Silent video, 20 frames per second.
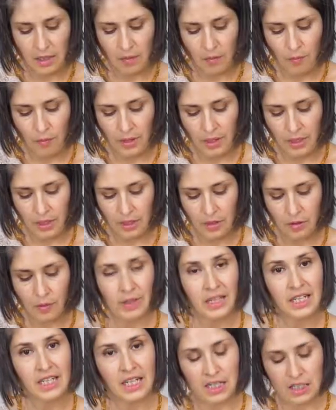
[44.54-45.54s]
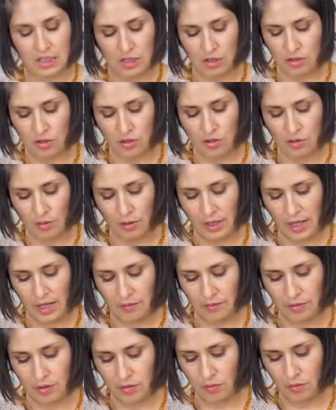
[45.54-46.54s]
with green onions, you don't
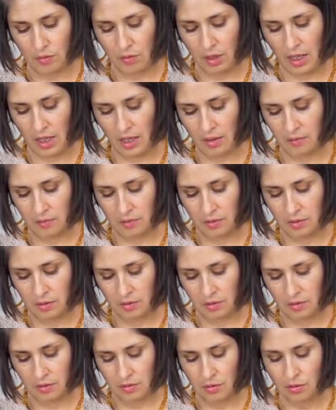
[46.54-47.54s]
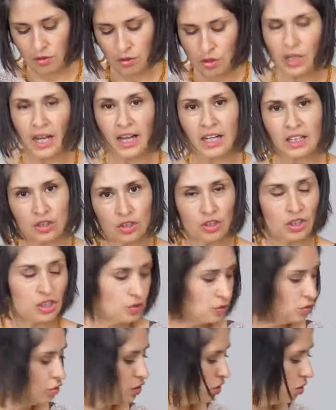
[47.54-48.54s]
have to, you could actually
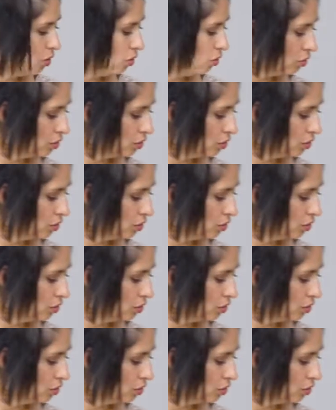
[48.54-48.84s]
use the whole